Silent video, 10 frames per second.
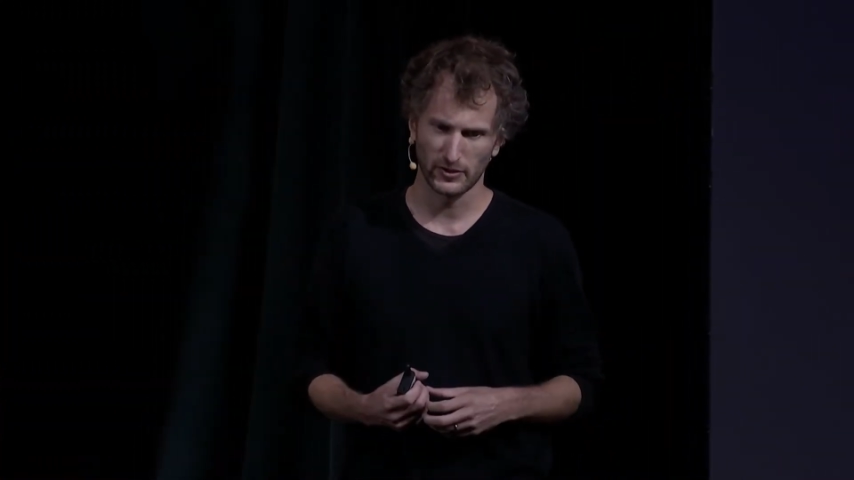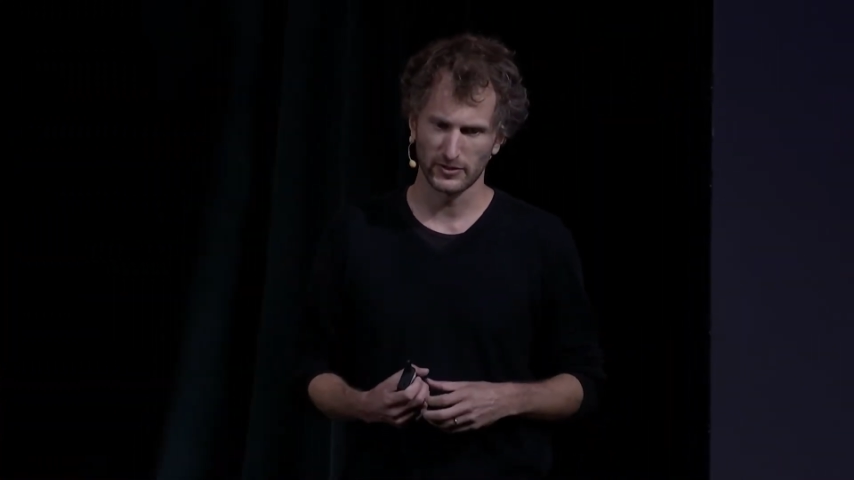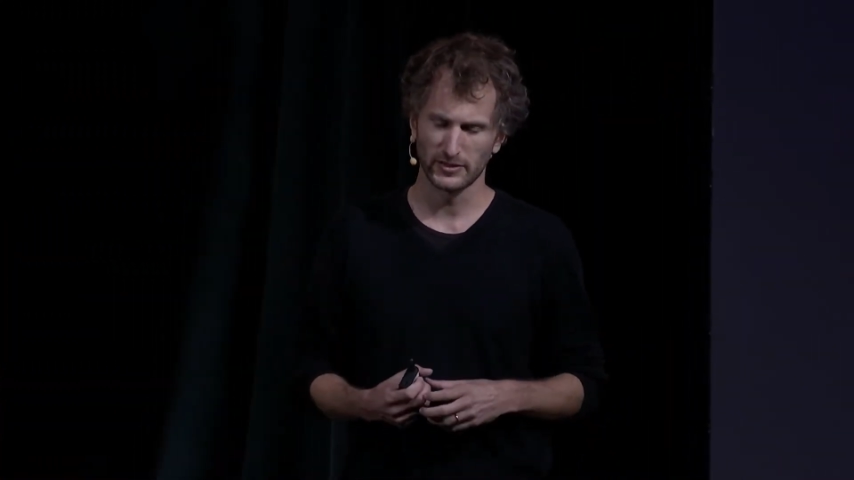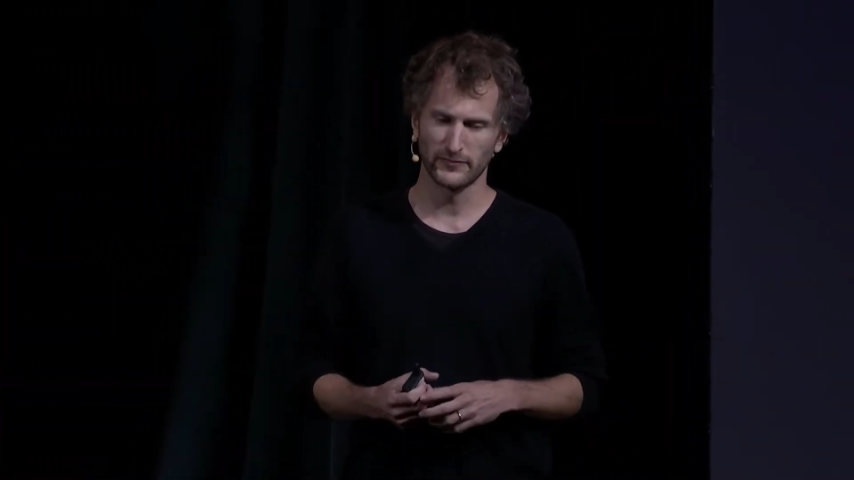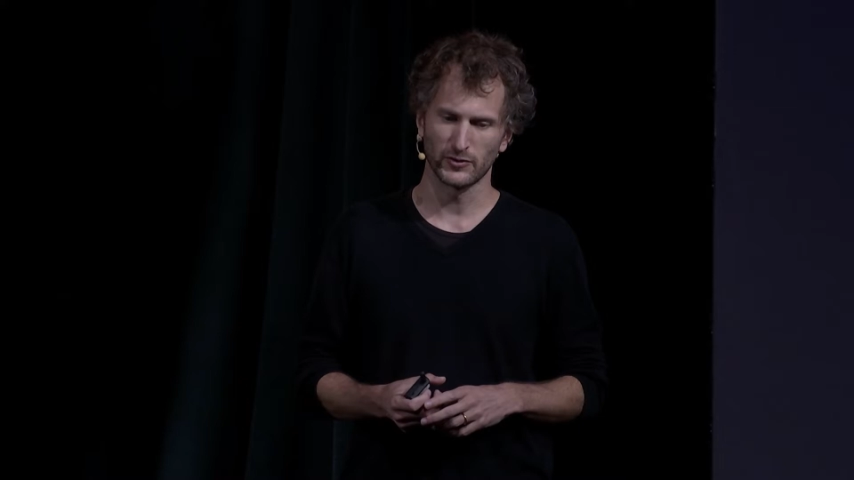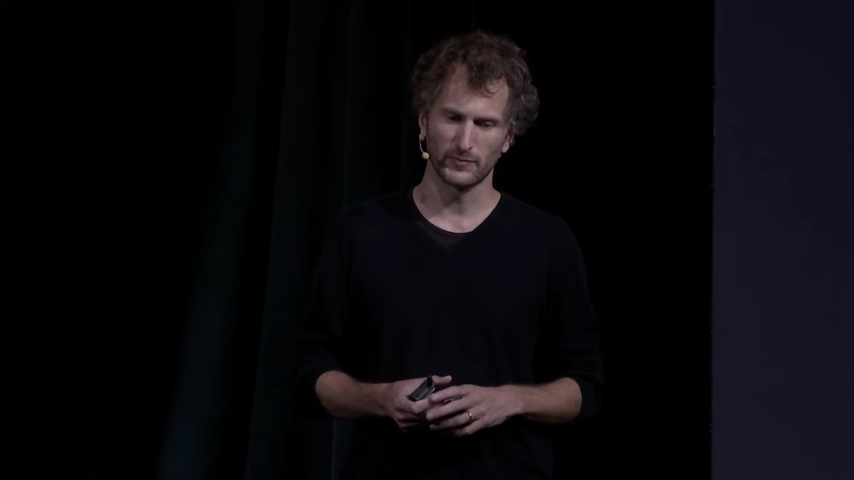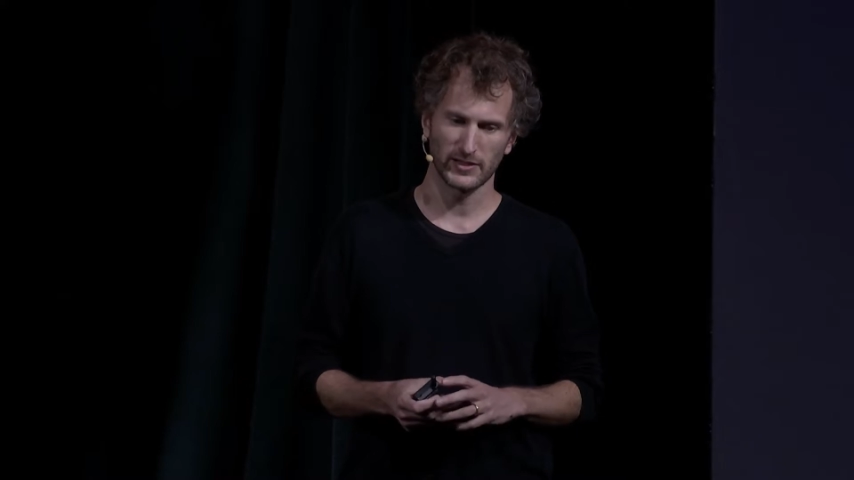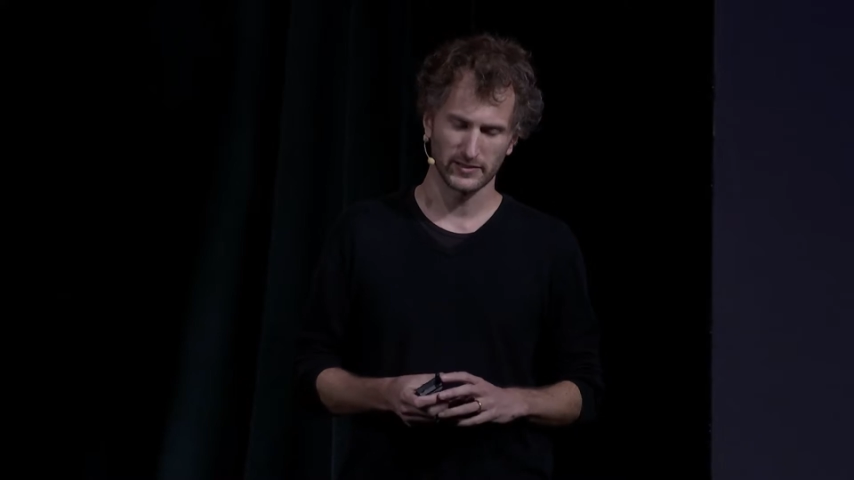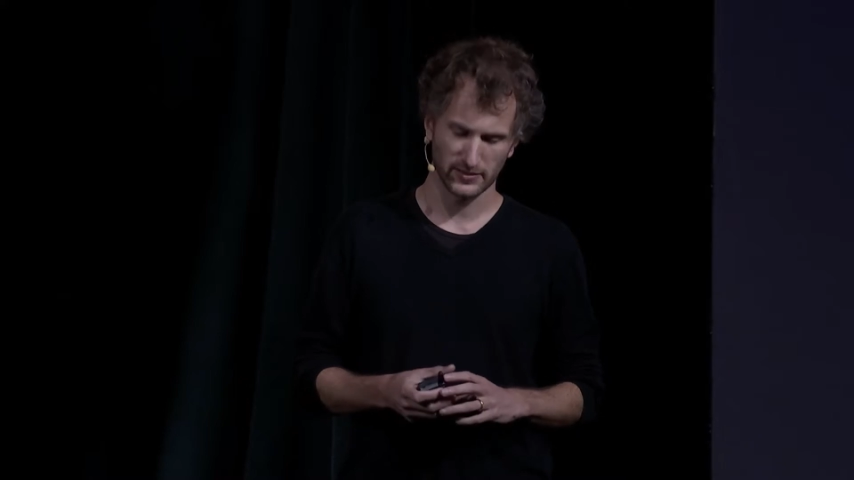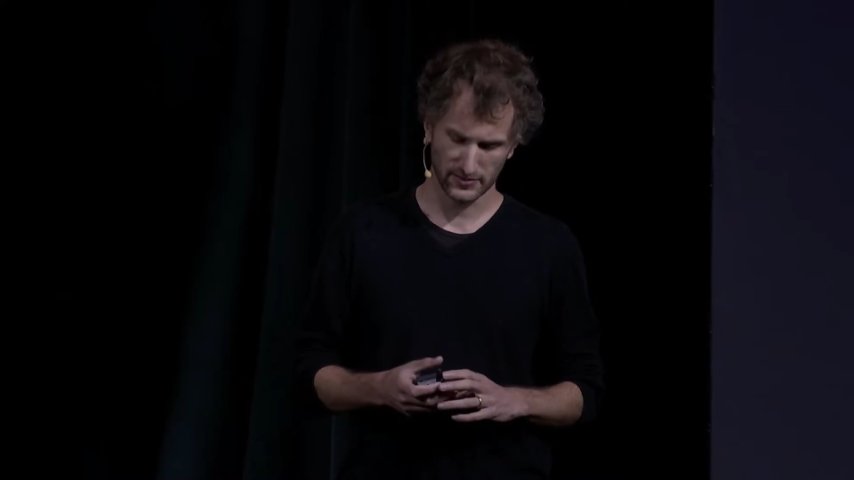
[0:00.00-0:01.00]
in different
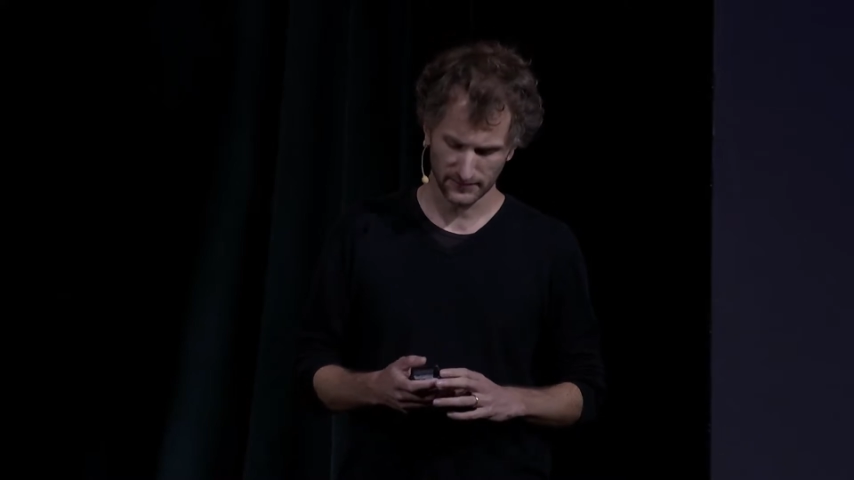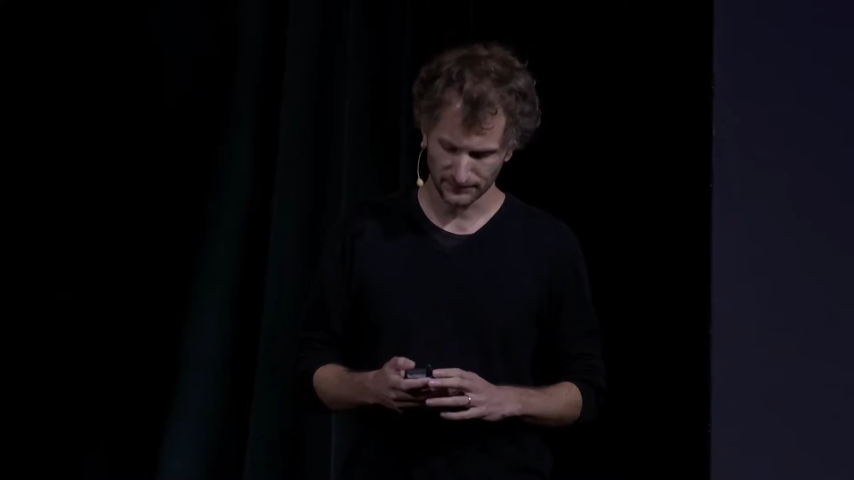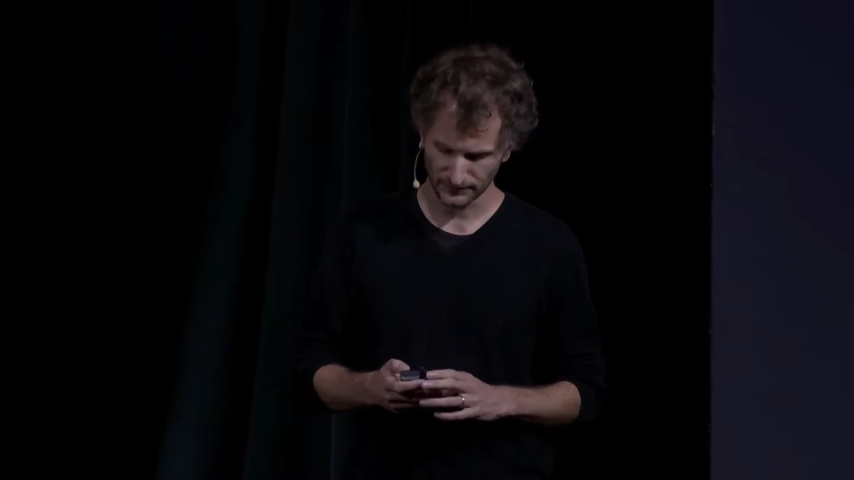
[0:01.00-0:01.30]
places.